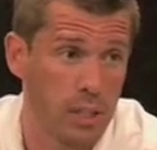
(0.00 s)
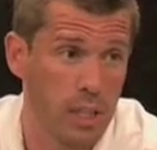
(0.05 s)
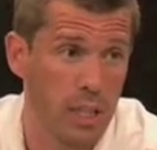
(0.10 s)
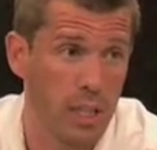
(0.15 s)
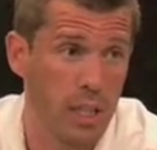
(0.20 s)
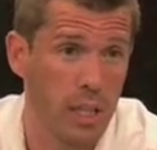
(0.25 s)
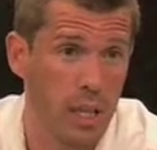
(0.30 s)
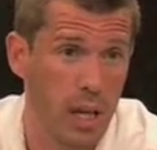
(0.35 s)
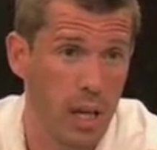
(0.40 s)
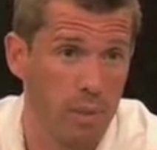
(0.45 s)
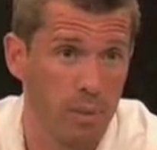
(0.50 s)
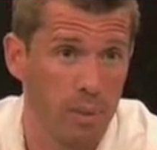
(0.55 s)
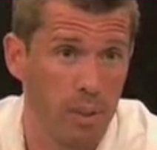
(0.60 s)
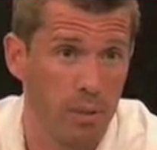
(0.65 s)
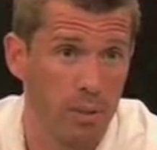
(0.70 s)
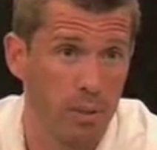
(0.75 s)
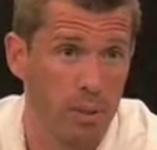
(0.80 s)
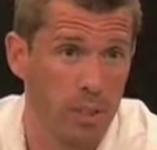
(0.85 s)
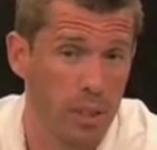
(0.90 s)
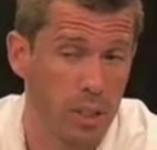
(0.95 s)
Yeah, I
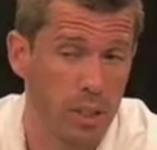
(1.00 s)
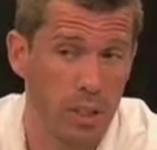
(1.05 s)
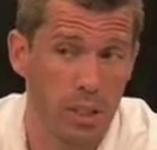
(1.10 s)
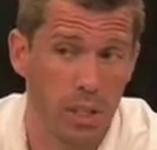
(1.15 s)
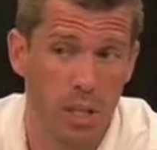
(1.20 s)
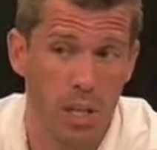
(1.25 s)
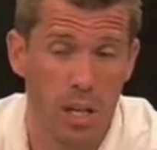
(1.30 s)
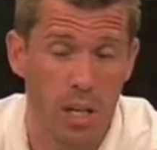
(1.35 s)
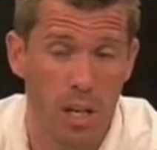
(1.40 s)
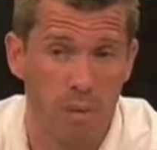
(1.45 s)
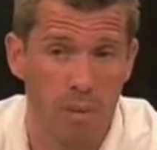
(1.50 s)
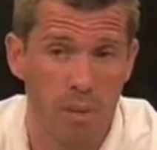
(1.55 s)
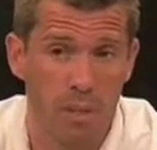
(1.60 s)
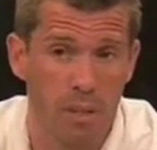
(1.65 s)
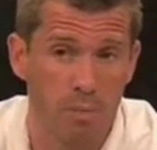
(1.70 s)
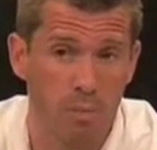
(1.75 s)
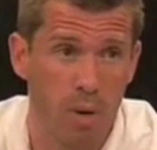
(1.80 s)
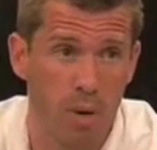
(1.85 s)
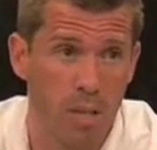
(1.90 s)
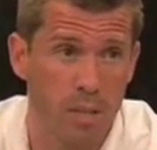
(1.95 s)
mean,
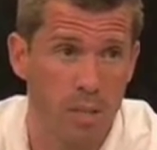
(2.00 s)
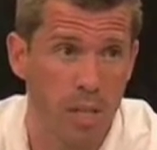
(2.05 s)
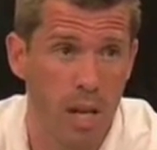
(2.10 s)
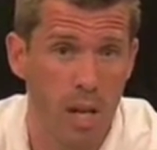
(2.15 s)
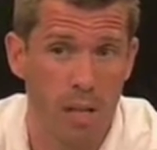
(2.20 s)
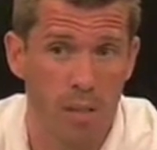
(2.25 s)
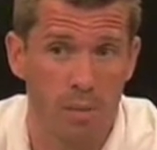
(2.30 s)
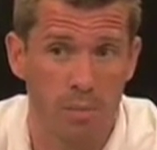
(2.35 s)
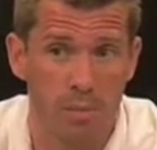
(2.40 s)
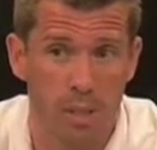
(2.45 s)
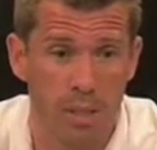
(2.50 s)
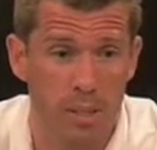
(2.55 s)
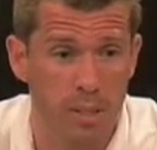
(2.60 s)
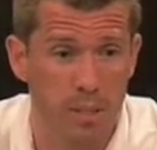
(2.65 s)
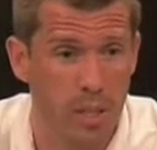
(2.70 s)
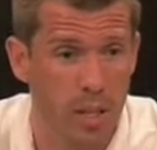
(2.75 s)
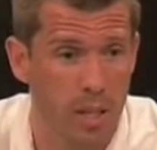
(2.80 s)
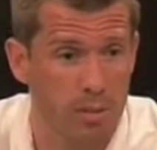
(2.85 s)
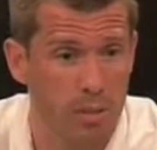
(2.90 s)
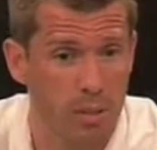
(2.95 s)
in Montana, the biggest
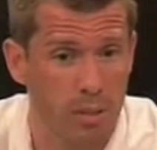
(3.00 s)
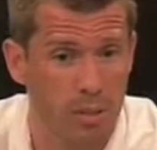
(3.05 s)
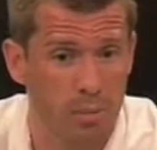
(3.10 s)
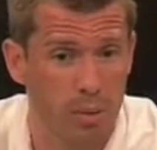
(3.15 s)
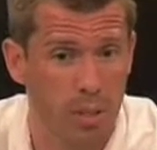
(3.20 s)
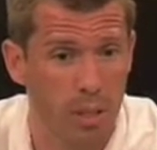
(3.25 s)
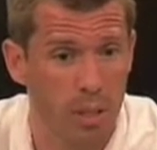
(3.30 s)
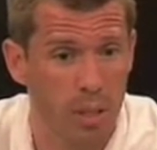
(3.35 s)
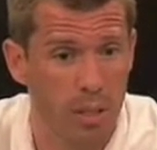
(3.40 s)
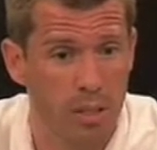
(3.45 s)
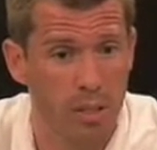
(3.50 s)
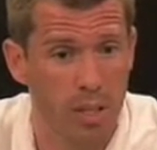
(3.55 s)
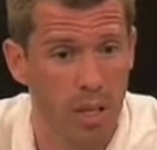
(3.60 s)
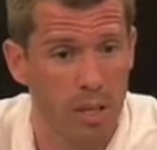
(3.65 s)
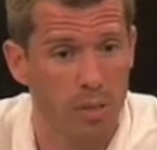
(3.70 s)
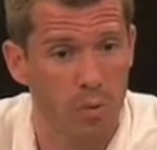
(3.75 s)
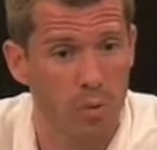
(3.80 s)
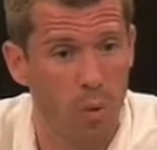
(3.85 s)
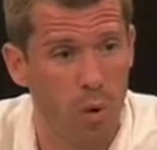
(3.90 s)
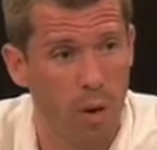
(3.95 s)
games you can play are like
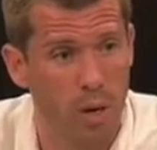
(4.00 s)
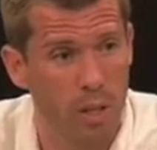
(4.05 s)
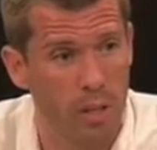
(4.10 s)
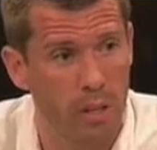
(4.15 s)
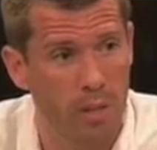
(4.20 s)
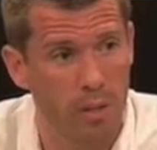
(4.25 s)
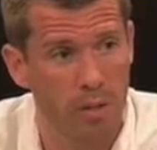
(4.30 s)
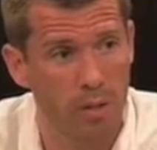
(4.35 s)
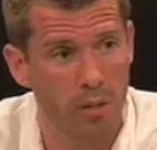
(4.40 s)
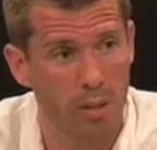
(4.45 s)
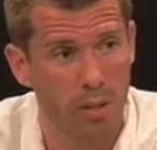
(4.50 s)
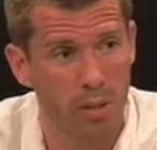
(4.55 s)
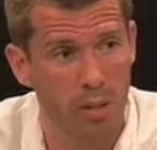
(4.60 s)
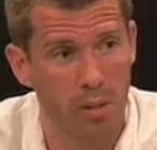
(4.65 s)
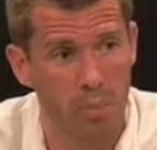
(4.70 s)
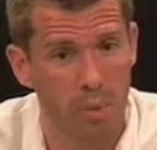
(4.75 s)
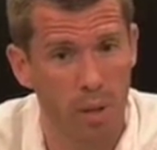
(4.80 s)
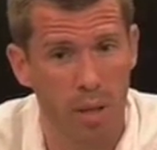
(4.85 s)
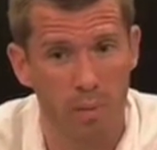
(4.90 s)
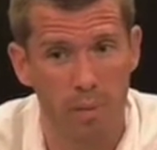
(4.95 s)
10, 20, you know, 300
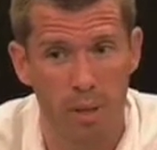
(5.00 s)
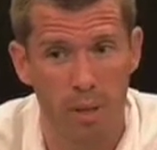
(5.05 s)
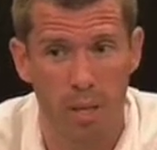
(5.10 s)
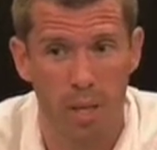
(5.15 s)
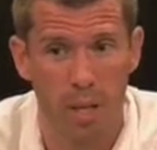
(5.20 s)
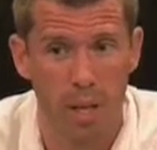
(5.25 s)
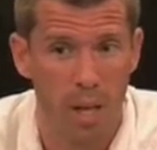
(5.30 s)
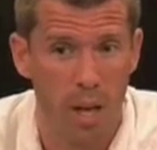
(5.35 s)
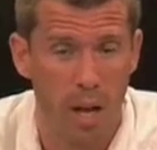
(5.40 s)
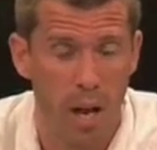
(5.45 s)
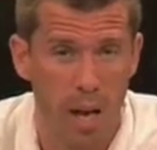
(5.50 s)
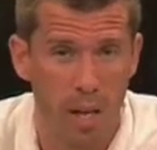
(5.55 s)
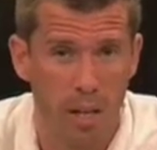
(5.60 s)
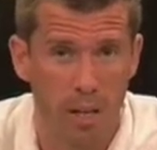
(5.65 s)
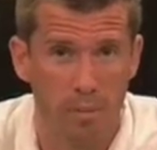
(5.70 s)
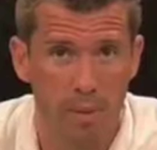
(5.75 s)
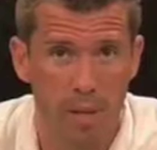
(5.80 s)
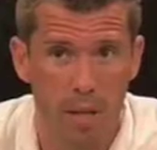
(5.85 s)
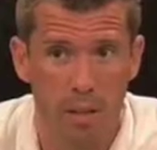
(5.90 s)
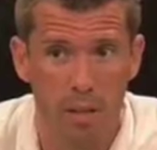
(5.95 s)
pound. I
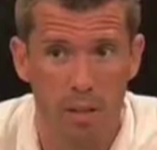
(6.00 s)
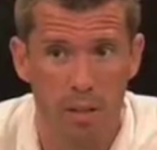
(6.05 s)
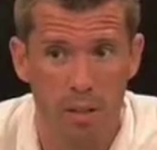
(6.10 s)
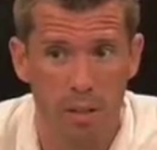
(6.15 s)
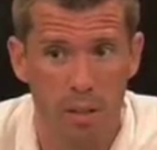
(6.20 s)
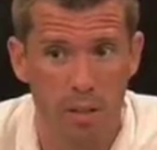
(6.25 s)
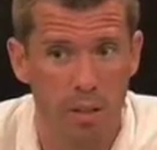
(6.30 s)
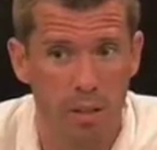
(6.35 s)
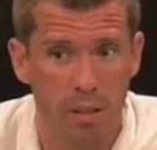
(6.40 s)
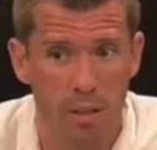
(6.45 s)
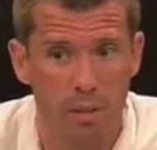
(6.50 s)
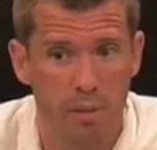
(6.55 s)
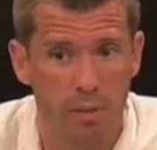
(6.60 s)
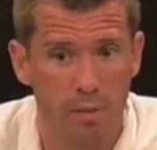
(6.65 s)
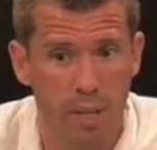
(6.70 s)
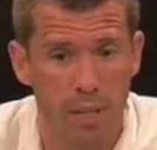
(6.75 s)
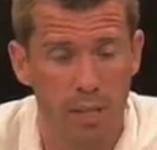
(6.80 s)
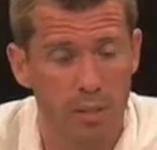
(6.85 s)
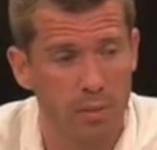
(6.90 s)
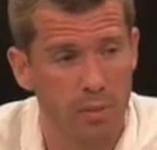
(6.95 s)
come down to
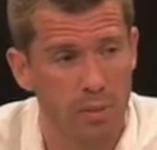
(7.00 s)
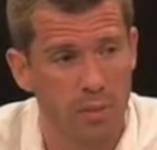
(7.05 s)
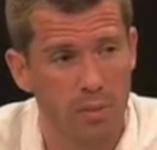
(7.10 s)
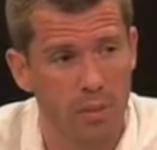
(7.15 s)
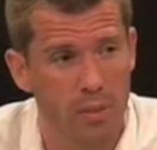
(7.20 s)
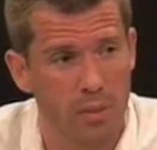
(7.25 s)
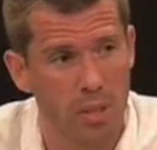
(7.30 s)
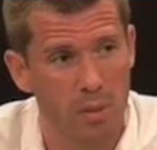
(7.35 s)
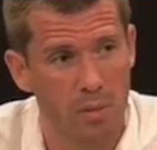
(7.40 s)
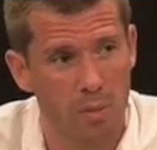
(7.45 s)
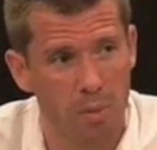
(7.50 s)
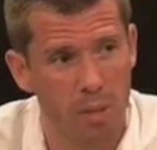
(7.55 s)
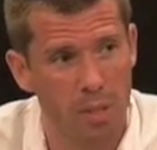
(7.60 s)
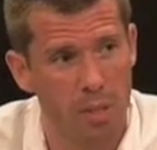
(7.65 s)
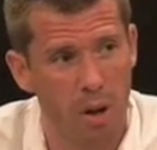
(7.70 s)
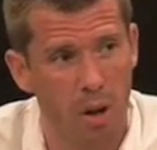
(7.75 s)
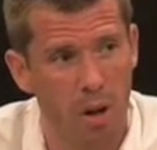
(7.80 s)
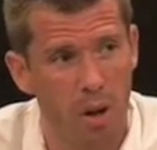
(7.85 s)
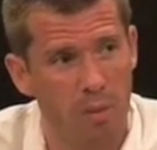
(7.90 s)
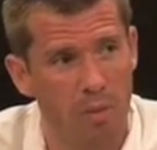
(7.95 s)
Vegas for the first time and played the
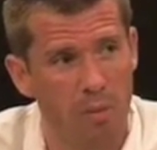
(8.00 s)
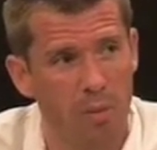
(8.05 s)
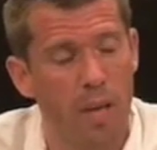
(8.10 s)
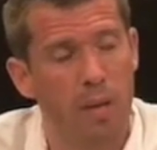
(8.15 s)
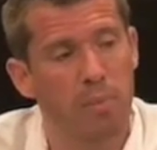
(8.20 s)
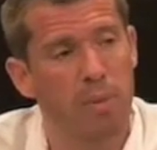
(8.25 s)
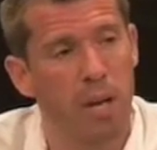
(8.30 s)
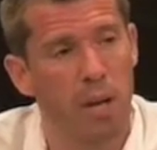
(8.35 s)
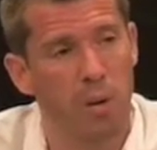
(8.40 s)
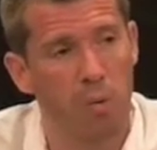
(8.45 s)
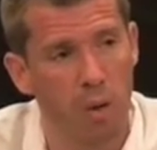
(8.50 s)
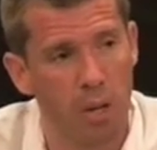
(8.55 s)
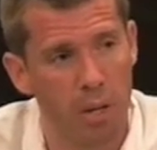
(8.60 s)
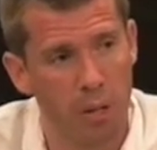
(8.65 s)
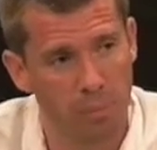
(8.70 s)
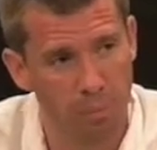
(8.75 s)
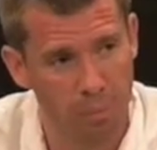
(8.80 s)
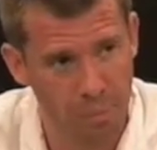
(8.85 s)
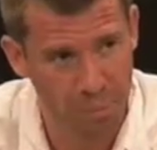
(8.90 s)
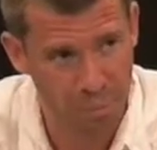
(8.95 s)
Hall of Fame, and I won
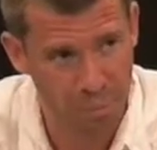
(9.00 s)
it.